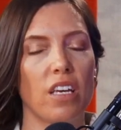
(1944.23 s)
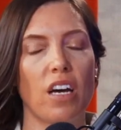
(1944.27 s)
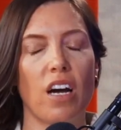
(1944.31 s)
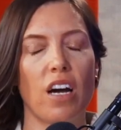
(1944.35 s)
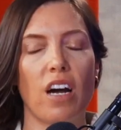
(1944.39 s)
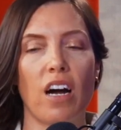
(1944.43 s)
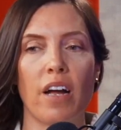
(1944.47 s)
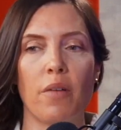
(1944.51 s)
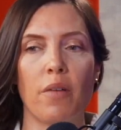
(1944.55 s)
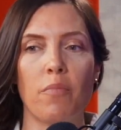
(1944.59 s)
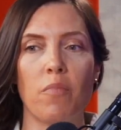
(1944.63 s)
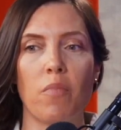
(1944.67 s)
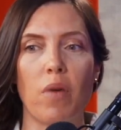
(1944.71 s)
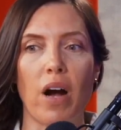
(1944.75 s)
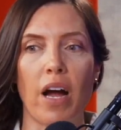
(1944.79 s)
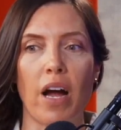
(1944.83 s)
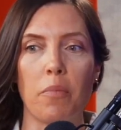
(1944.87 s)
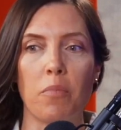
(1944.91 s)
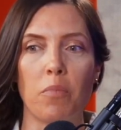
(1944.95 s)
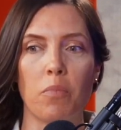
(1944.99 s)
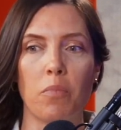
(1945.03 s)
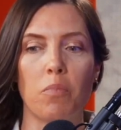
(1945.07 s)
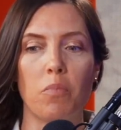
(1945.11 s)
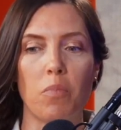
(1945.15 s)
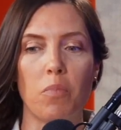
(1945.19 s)
I'm
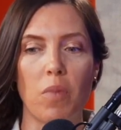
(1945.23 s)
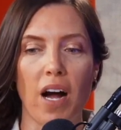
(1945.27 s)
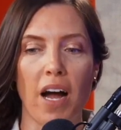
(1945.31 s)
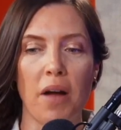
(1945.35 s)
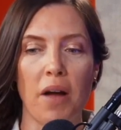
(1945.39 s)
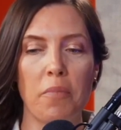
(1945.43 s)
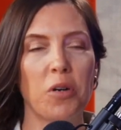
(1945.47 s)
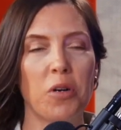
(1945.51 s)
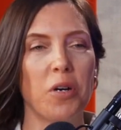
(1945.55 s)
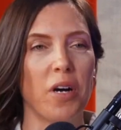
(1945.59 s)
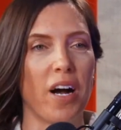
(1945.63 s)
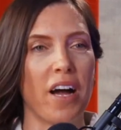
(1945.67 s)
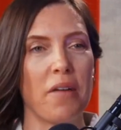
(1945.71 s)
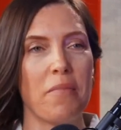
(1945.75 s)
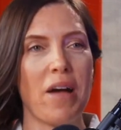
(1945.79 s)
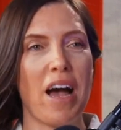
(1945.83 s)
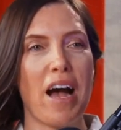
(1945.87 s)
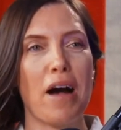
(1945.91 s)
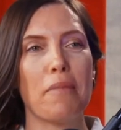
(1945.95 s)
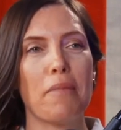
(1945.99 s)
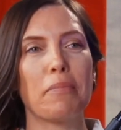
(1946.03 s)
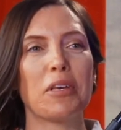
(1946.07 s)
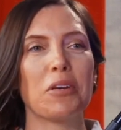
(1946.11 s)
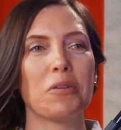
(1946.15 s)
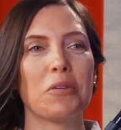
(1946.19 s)

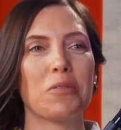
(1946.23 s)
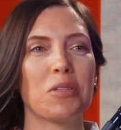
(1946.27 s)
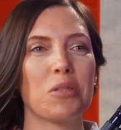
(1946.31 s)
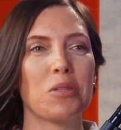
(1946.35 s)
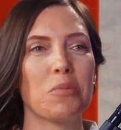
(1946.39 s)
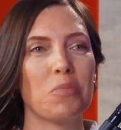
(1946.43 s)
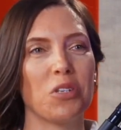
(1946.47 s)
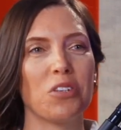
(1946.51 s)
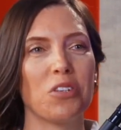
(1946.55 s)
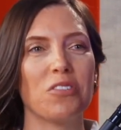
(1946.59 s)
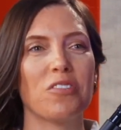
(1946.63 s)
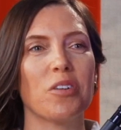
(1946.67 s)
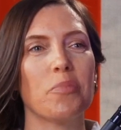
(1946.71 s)
happy with the move.